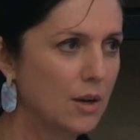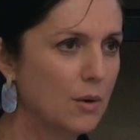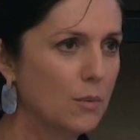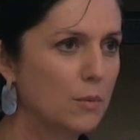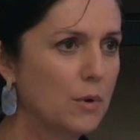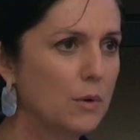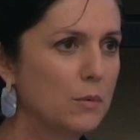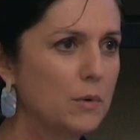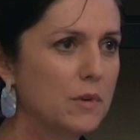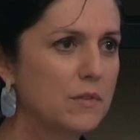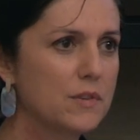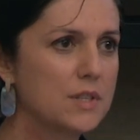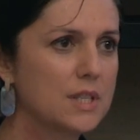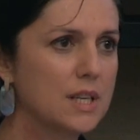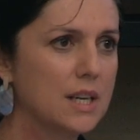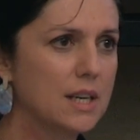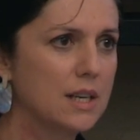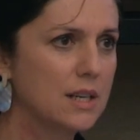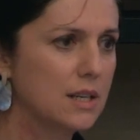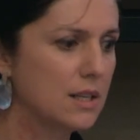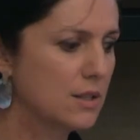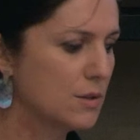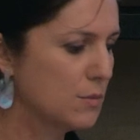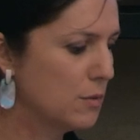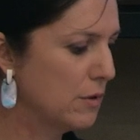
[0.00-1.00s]
What we've
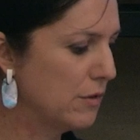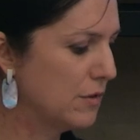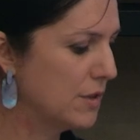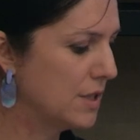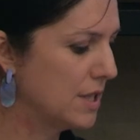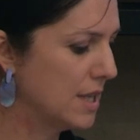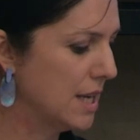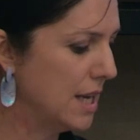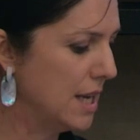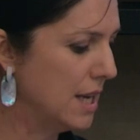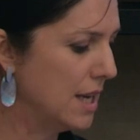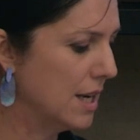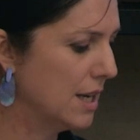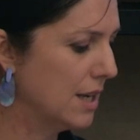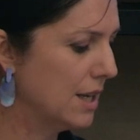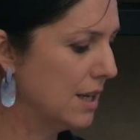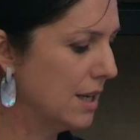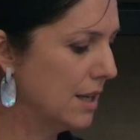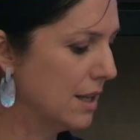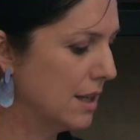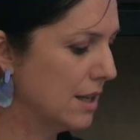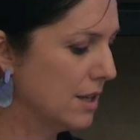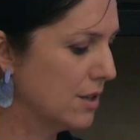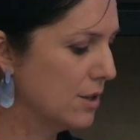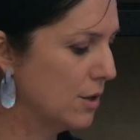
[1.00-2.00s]
seen is
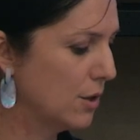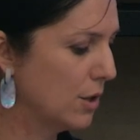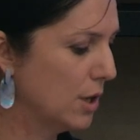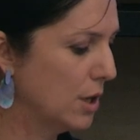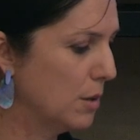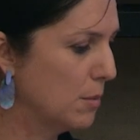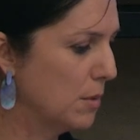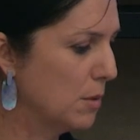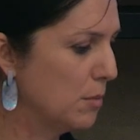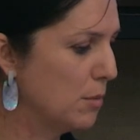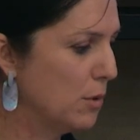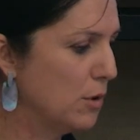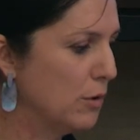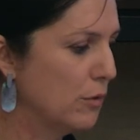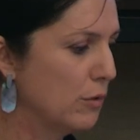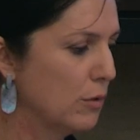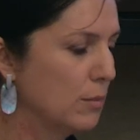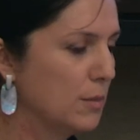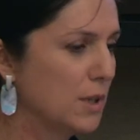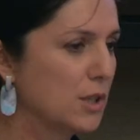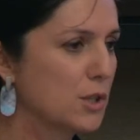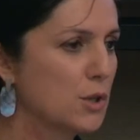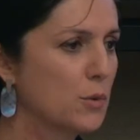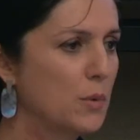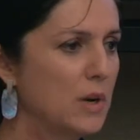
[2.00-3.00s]
the document move
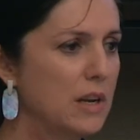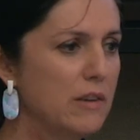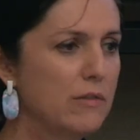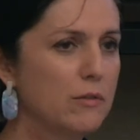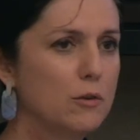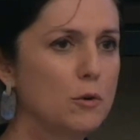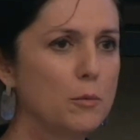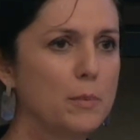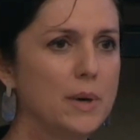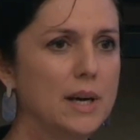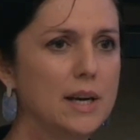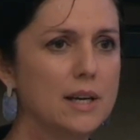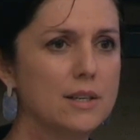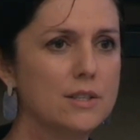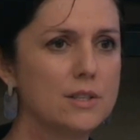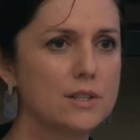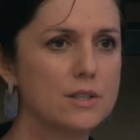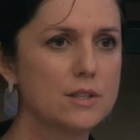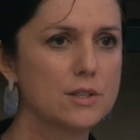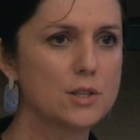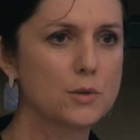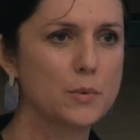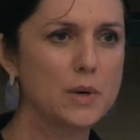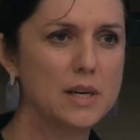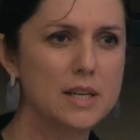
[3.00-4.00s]
from like 24
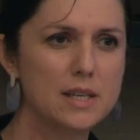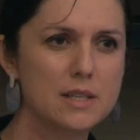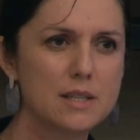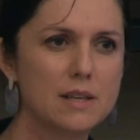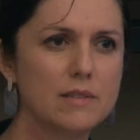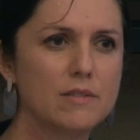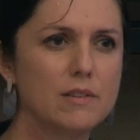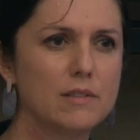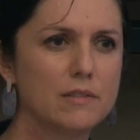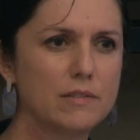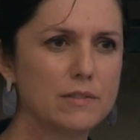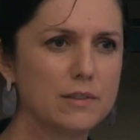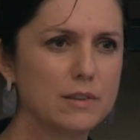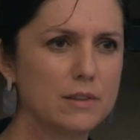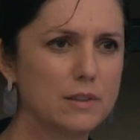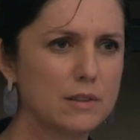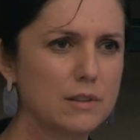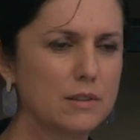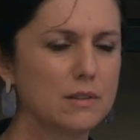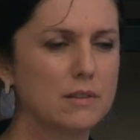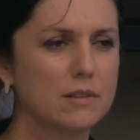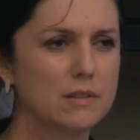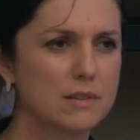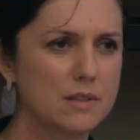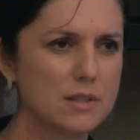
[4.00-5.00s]
pages, 27
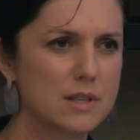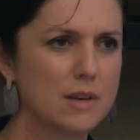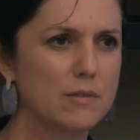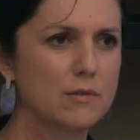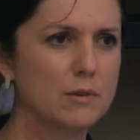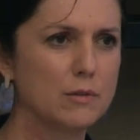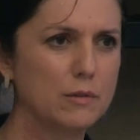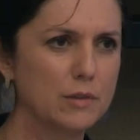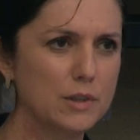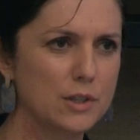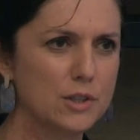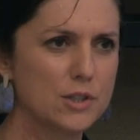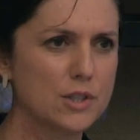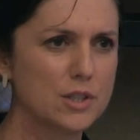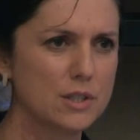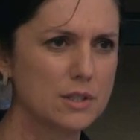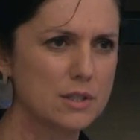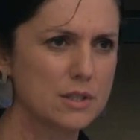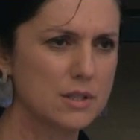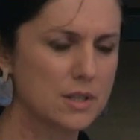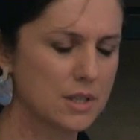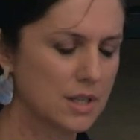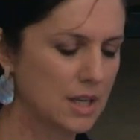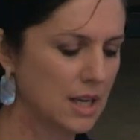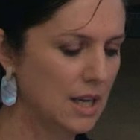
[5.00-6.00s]
for several
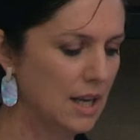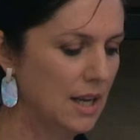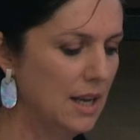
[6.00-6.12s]
versions,